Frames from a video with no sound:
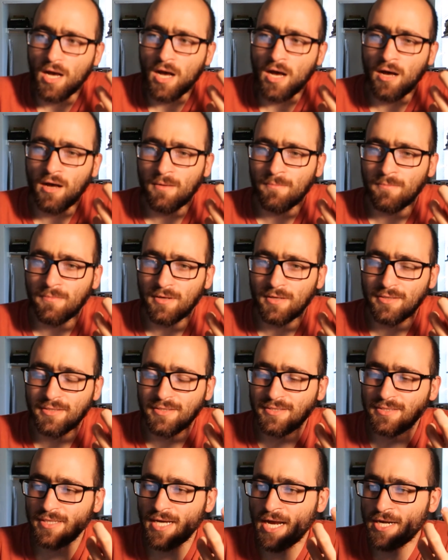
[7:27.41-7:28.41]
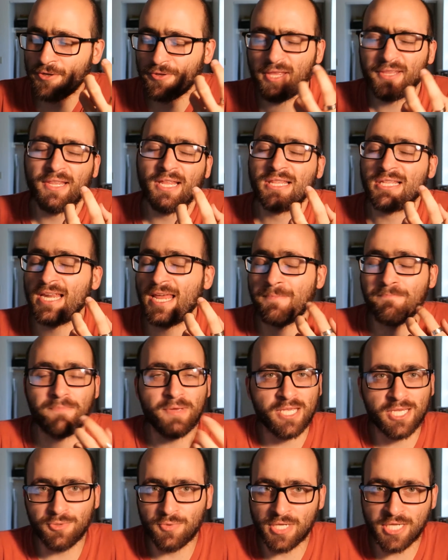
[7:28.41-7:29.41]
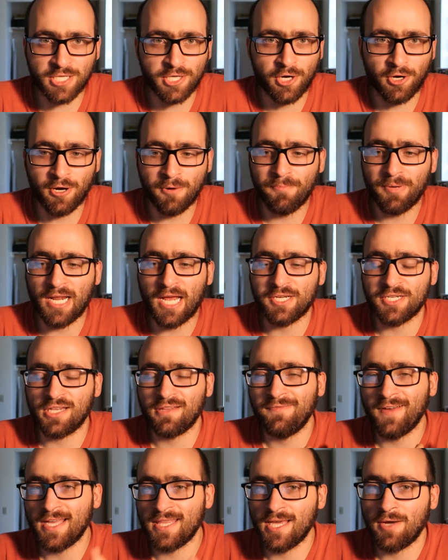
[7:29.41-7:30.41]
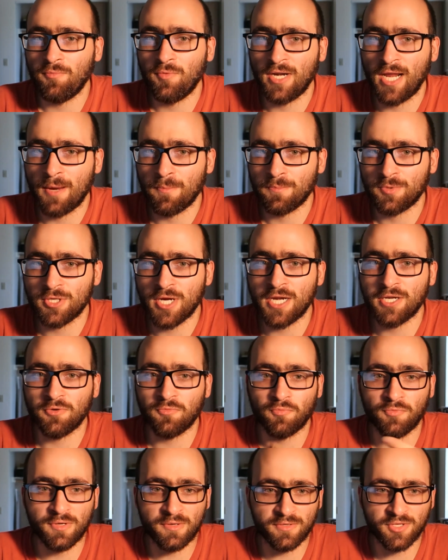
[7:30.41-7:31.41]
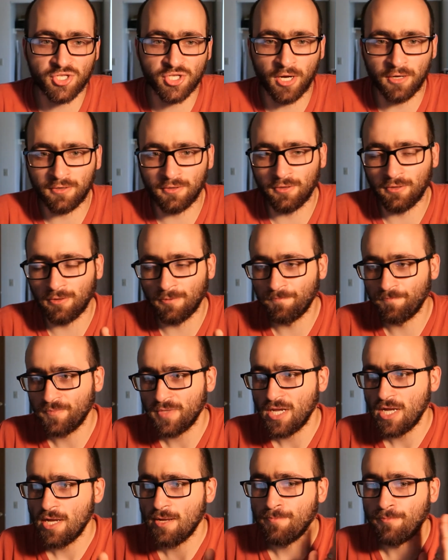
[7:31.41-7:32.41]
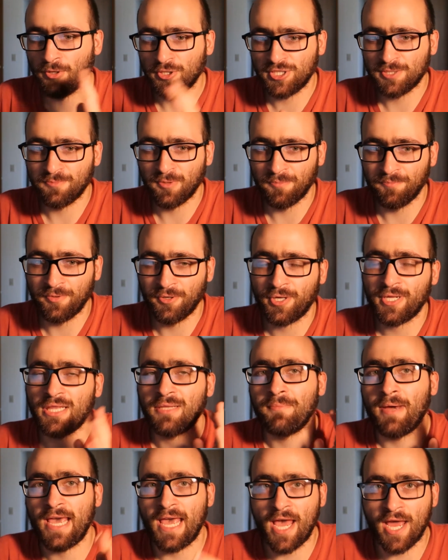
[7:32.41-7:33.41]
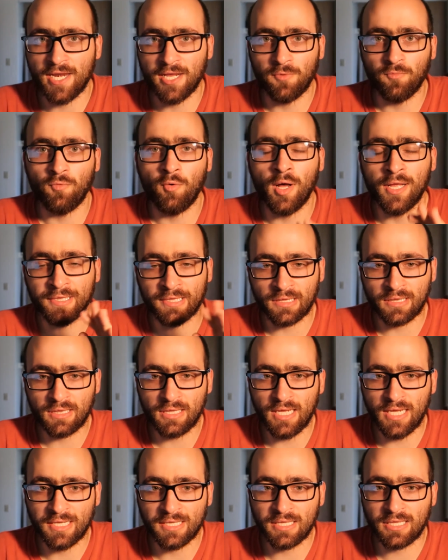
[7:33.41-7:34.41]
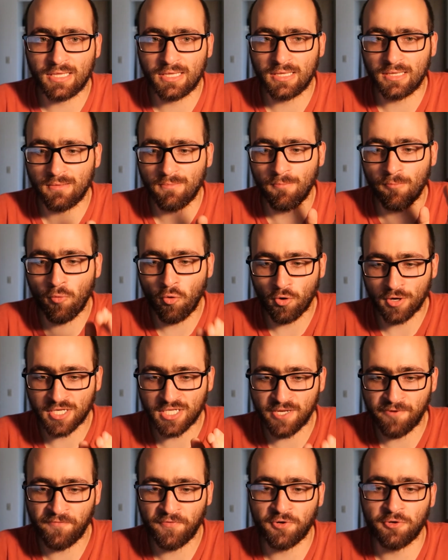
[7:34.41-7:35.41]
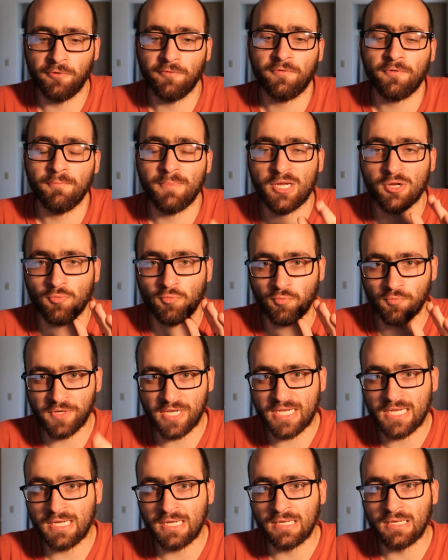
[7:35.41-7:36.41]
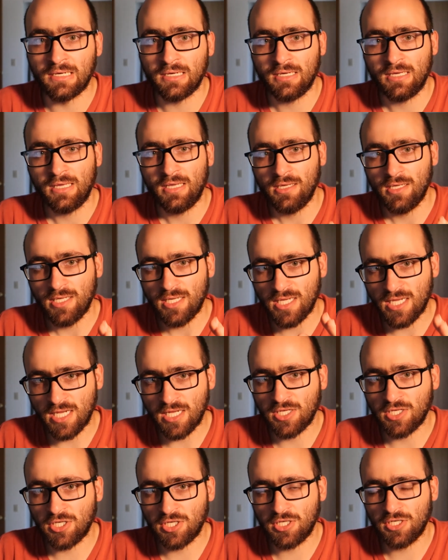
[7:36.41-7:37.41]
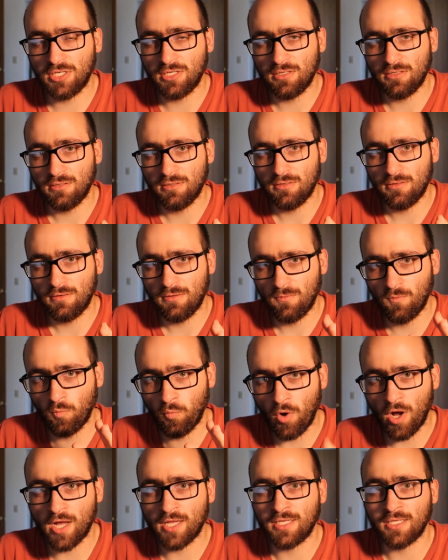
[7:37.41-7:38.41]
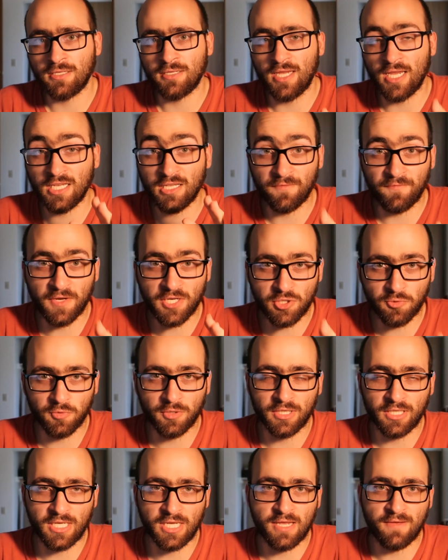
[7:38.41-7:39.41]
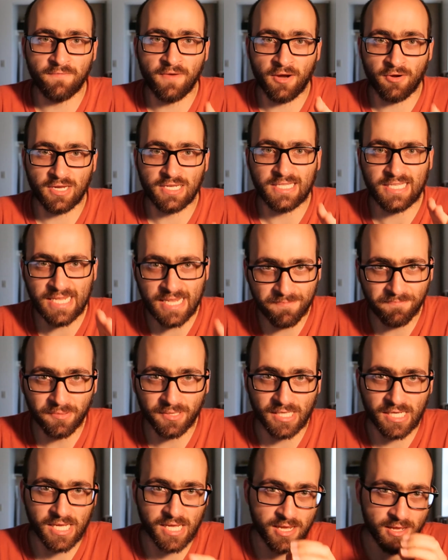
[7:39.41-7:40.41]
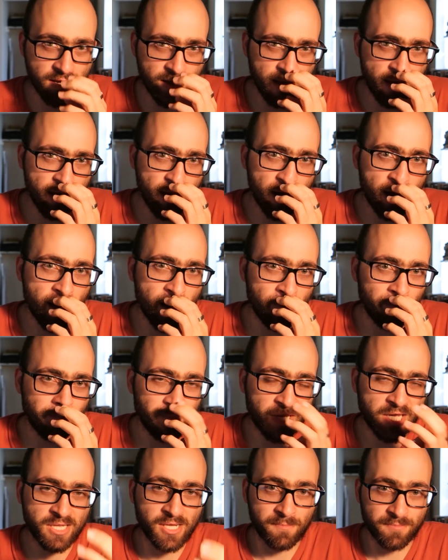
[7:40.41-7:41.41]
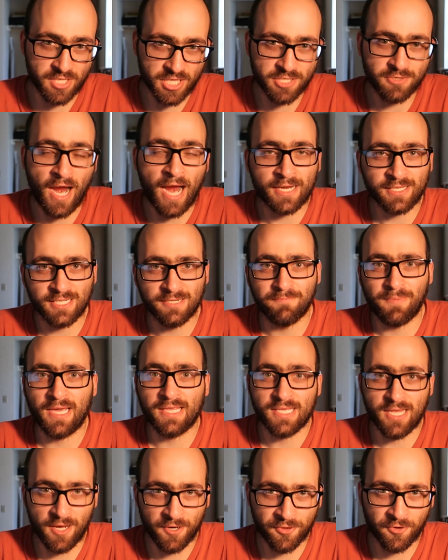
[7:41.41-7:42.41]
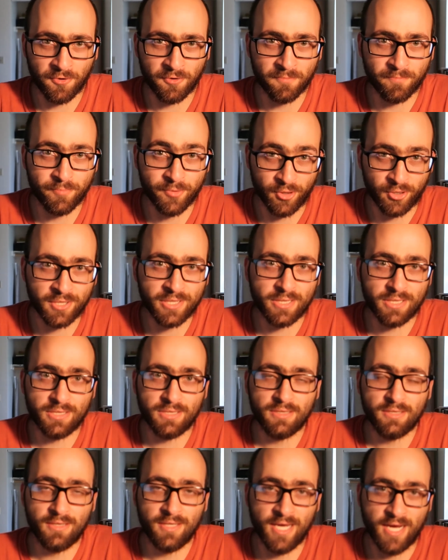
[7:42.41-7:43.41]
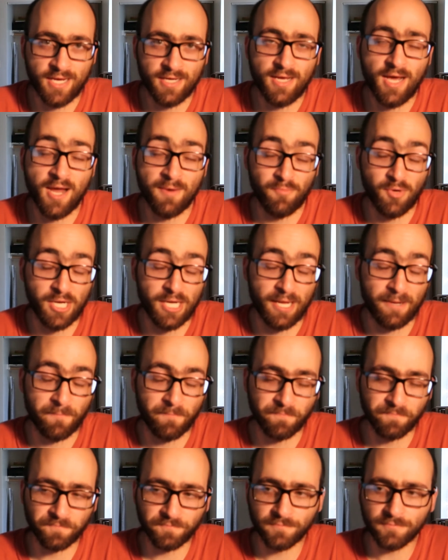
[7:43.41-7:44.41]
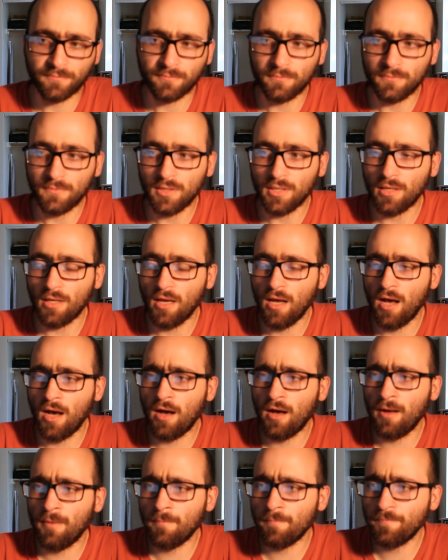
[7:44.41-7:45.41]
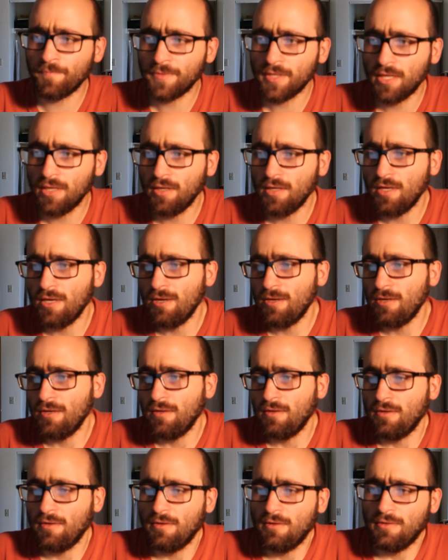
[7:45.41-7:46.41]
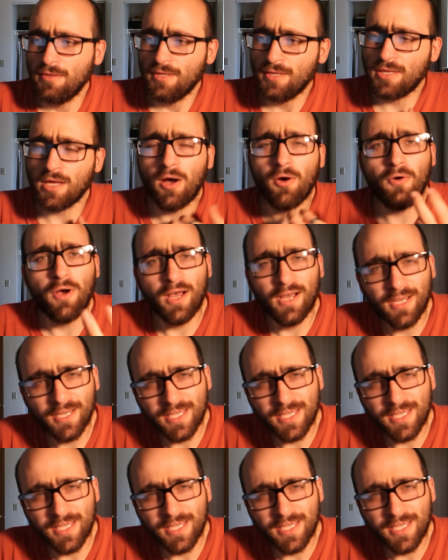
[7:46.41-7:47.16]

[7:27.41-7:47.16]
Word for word: Um, I know that that's an ambiguous term, but I just find that when I'm trying to re- juggle multiple books in my head at once, it's more difficult for me to read each one individually very deeply um, because I'm distracted by the other books that I'm reading. Um, so